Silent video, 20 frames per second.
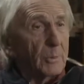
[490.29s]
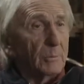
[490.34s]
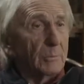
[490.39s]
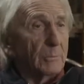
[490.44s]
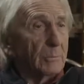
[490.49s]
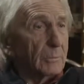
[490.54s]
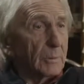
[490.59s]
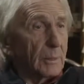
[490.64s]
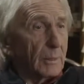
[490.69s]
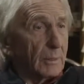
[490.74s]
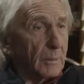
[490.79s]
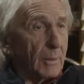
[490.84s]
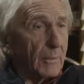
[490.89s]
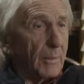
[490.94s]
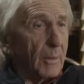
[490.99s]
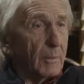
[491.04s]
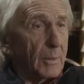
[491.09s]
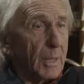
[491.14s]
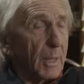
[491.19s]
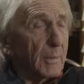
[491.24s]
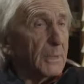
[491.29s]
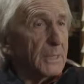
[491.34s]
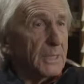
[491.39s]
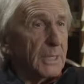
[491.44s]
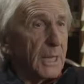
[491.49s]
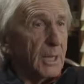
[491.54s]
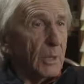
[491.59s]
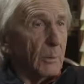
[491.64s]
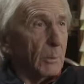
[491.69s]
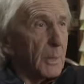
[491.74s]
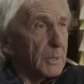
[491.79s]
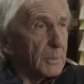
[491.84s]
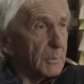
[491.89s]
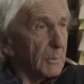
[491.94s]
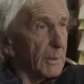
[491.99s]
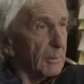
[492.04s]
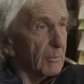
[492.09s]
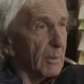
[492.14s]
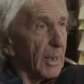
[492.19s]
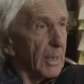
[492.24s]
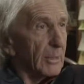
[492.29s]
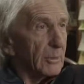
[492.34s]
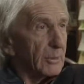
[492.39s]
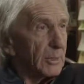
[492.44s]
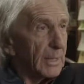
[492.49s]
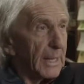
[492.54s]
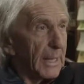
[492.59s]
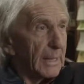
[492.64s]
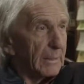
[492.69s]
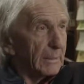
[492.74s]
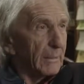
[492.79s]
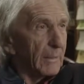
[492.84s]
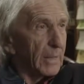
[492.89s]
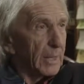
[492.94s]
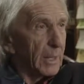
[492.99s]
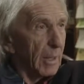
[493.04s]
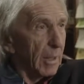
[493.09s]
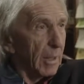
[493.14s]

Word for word: You you know, they'll come and tell you when to be ready to get in the